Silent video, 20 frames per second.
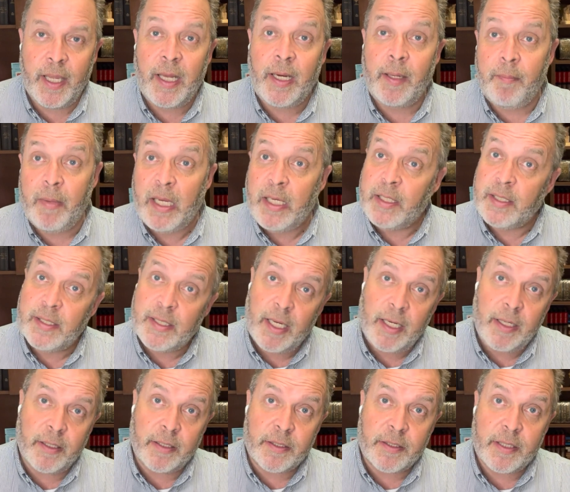and it makes
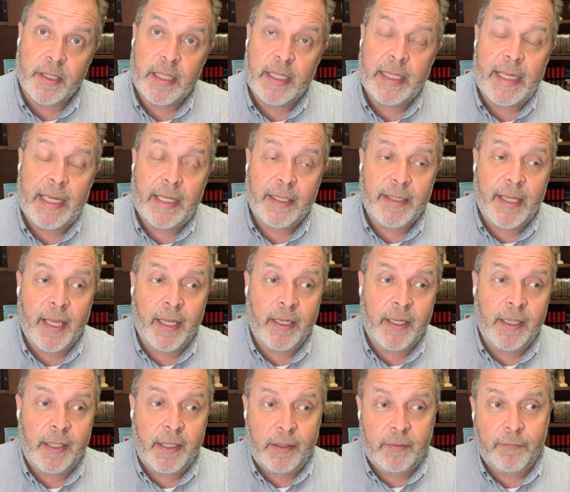sense
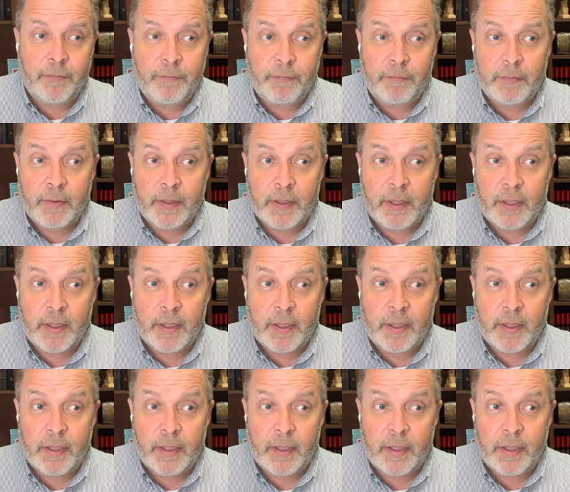that if